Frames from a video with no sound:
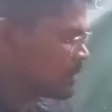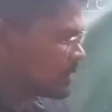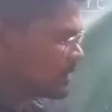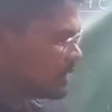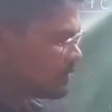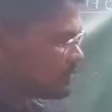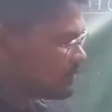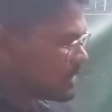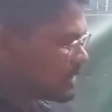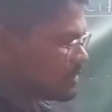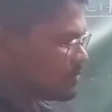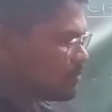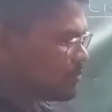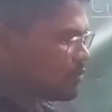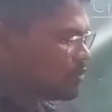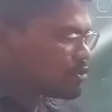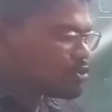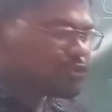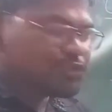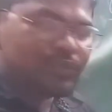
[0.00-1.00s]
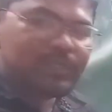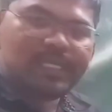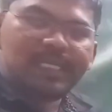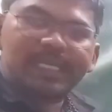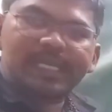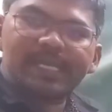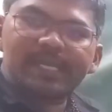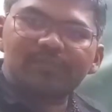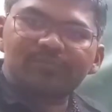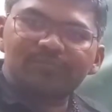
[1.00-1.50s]
If that both
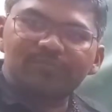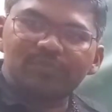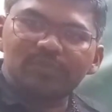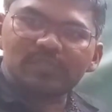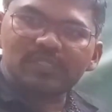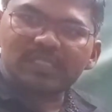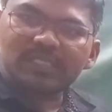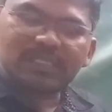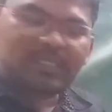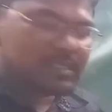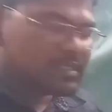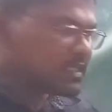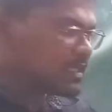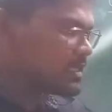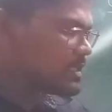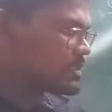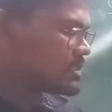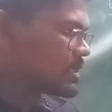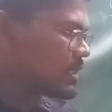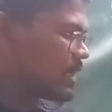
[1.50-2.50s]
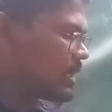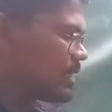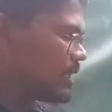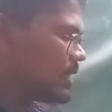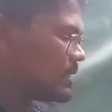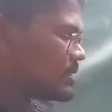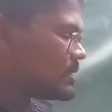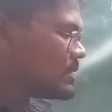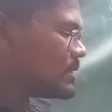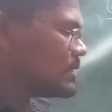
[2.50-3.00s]
nuclei are fused, that is called
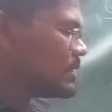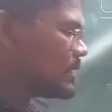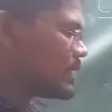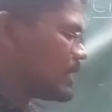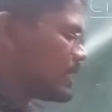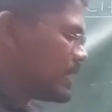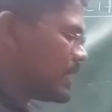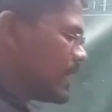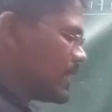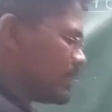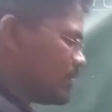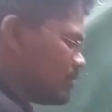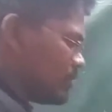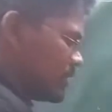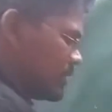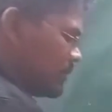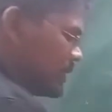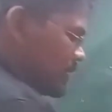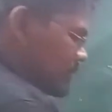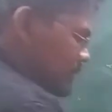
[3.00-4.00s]
as karyogamy.